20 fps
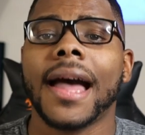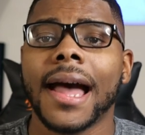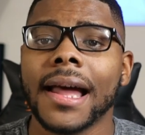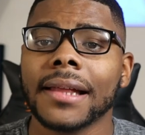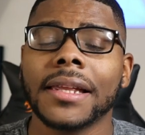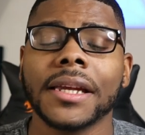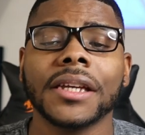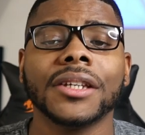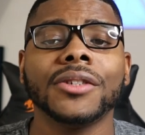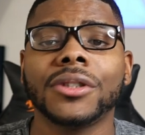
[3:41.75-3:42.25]

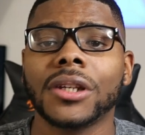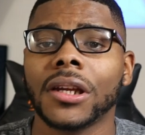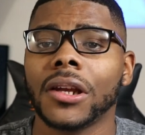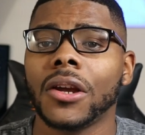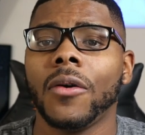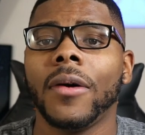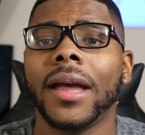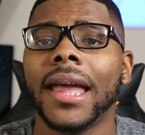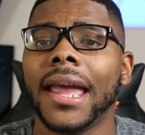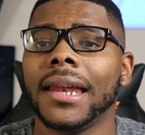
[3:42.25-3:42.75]
I think you should
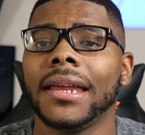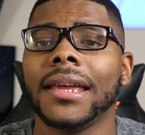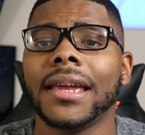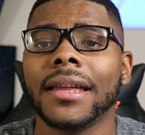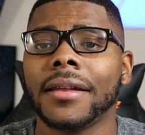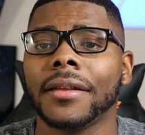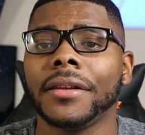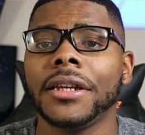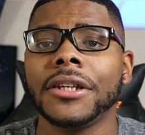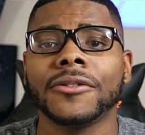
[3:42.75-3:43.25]
go ahead and
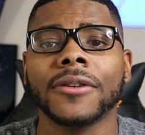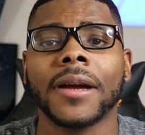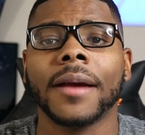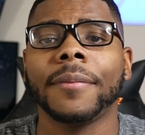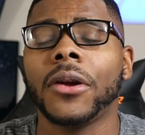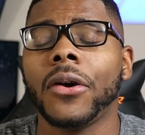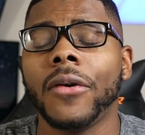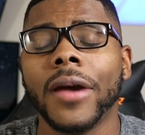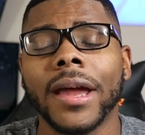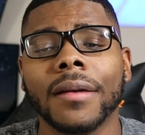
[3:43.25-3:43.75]
get the Elite
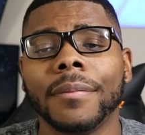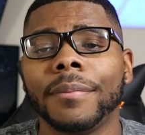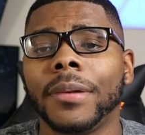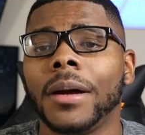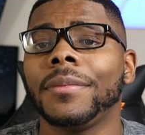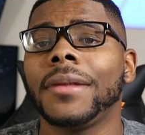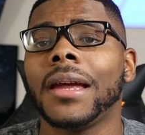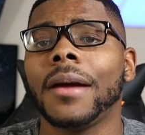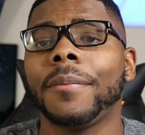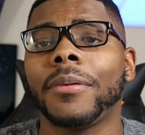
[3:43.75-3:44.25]
Strap. Go ahead and
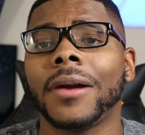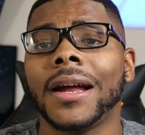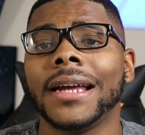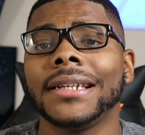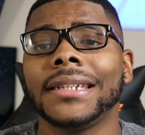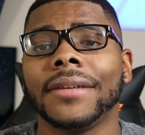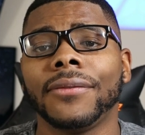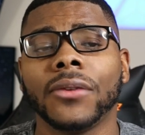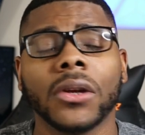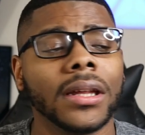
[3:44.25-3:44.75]
bump that
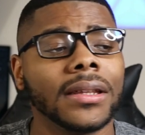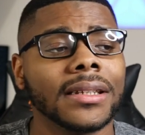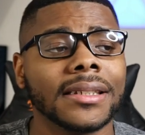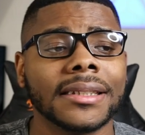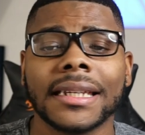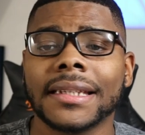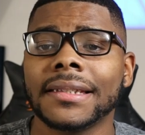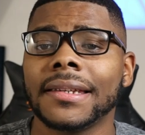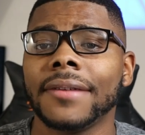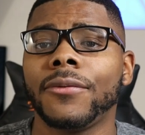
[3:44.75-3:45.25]
price if you're getting
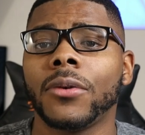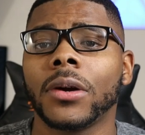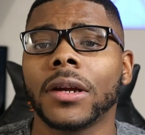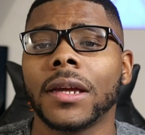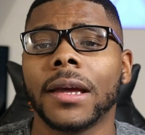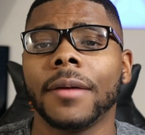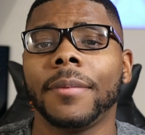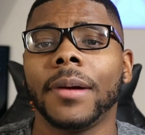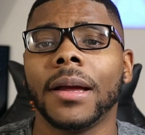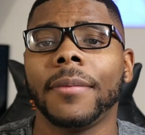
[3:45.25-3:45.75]
the
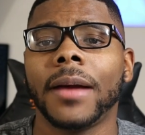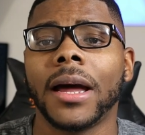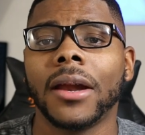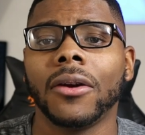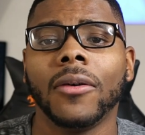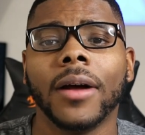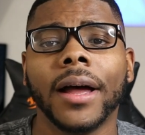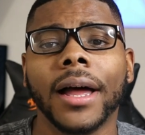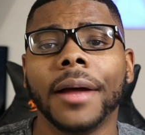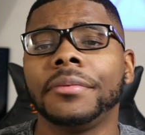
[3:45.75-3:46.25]
64GB
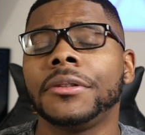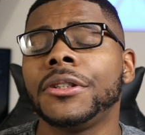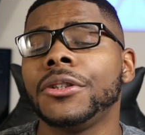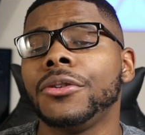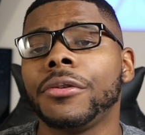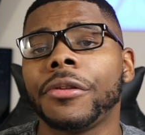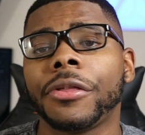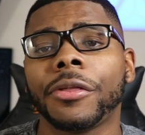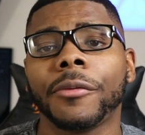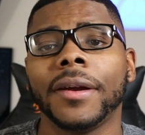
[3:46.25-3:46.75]
model up
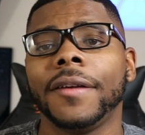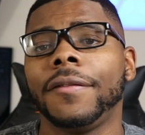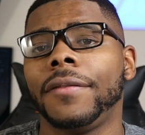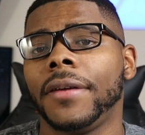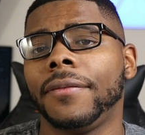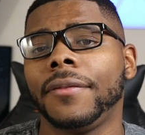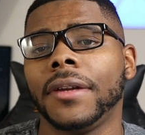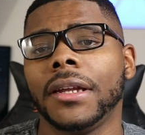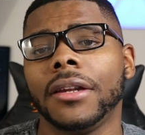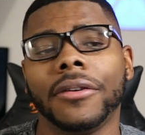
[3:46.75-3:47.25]
to
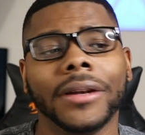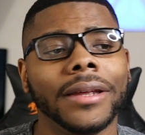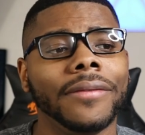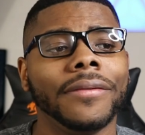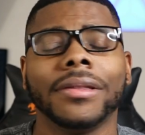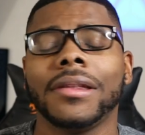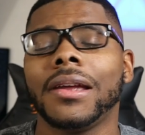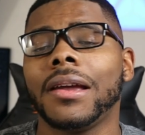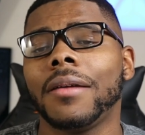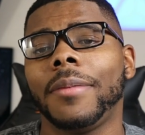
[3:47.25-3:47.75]
$350. Don't
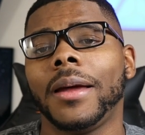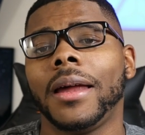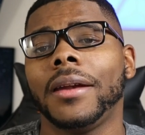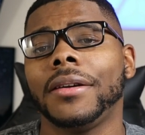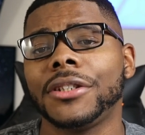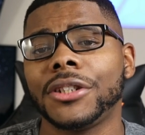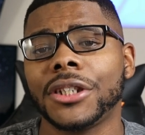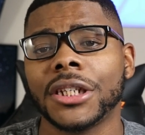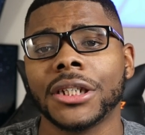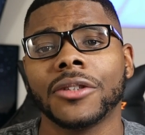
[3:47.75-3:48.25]
even think about
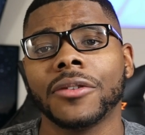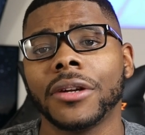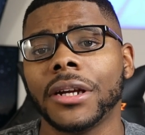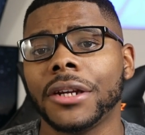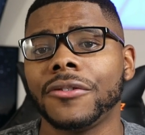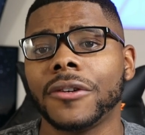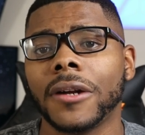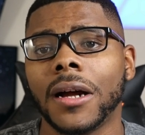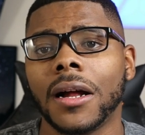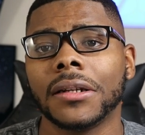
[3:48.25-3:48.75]
it. It's just
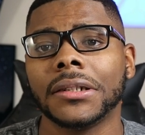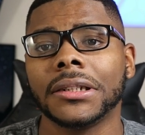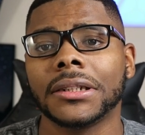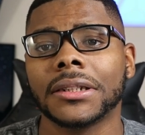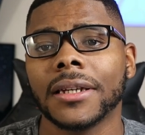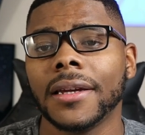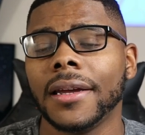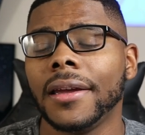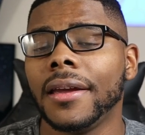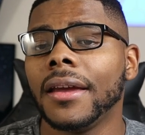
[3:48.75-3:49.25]

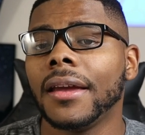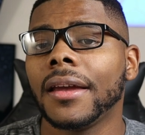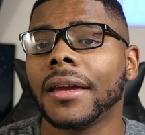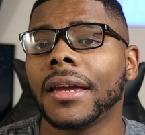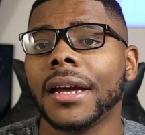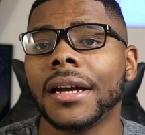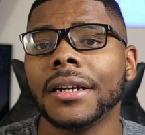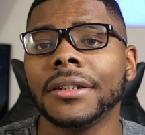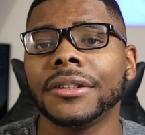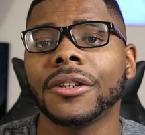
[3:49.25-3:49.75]
$300
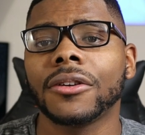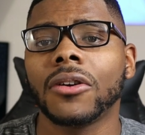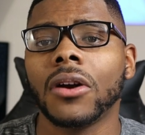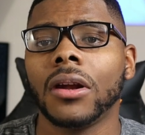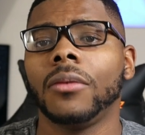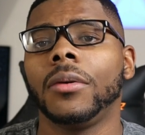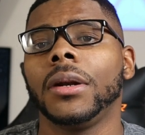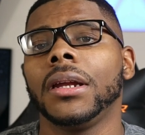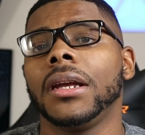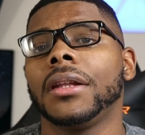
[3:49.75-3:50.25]
because you're
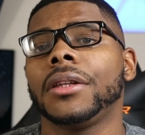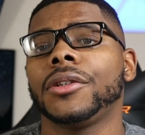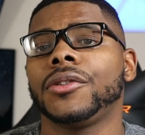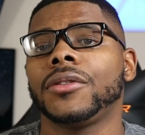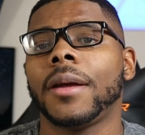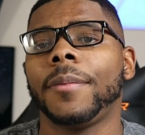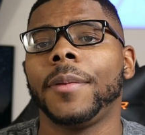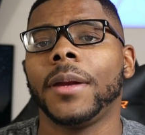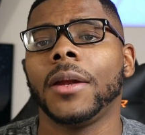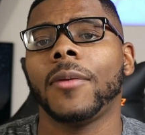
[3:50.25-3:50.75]
going to want to get the
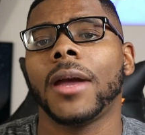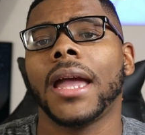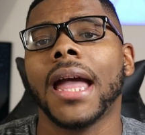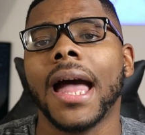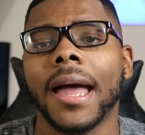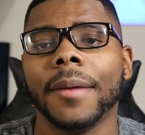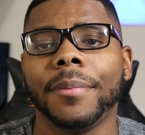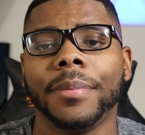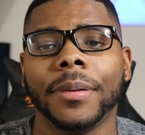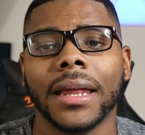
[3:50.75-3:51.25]
strap
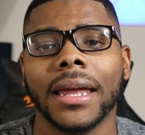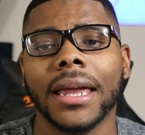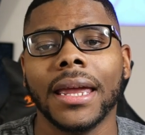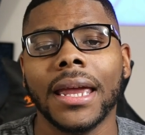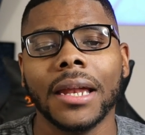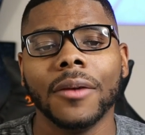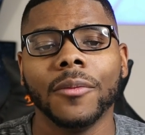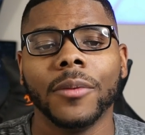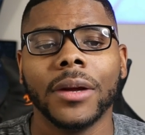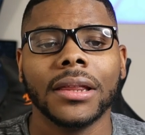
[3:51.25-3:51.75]
anyway. I
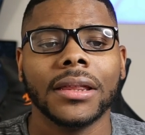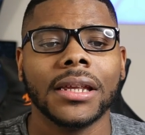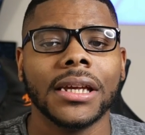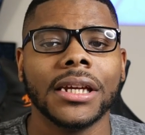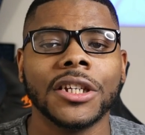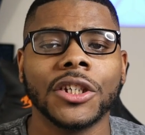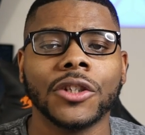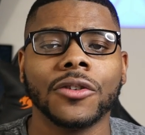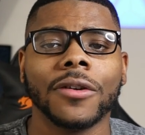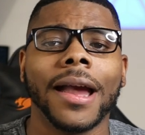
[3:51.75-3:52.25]
played with
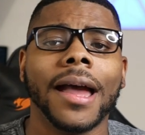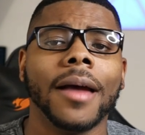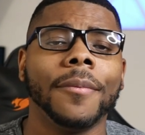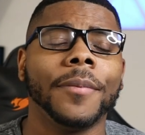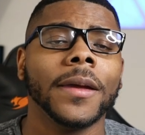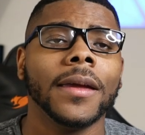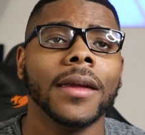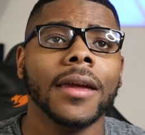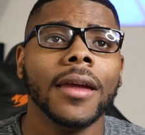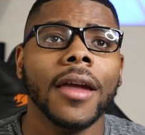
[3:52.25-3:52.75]
the
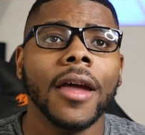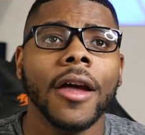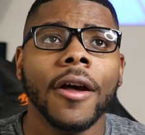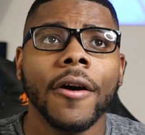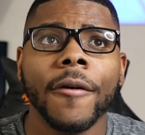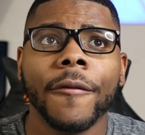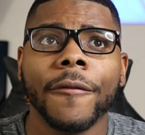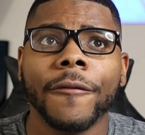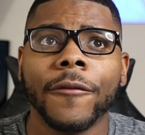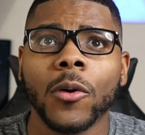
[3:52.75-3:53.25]
strap
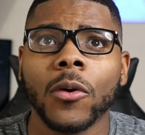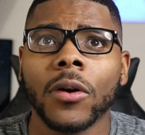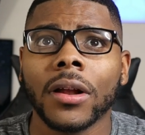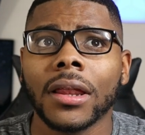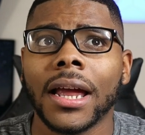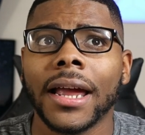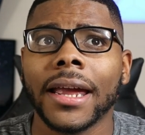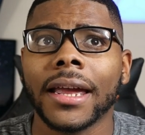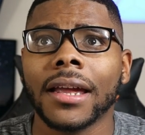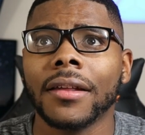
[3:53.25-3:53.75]
for
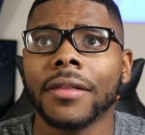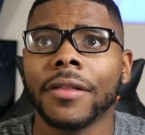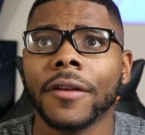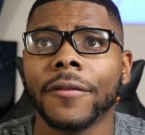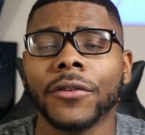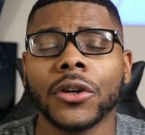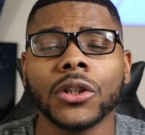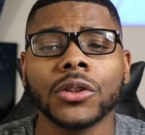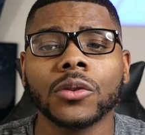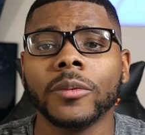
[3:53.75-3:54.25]
like the
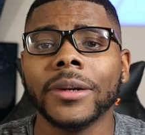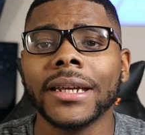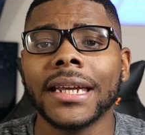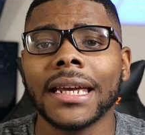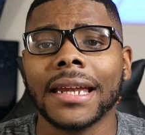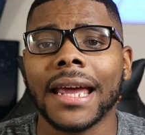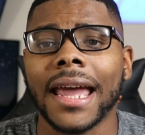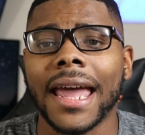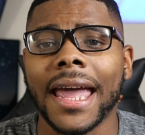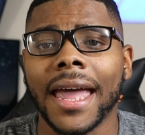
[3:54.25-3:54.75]
first week
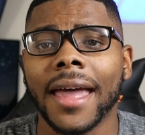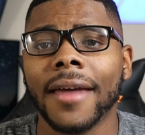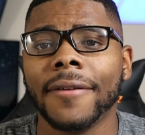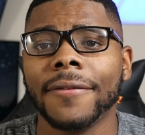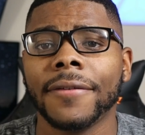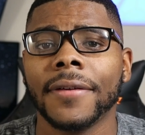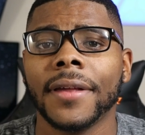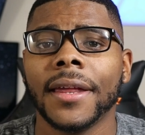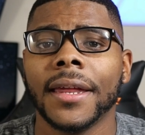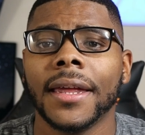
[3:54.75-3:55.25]
and a
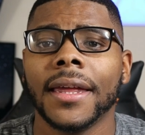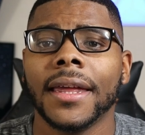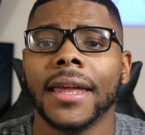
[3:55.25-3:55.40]
half.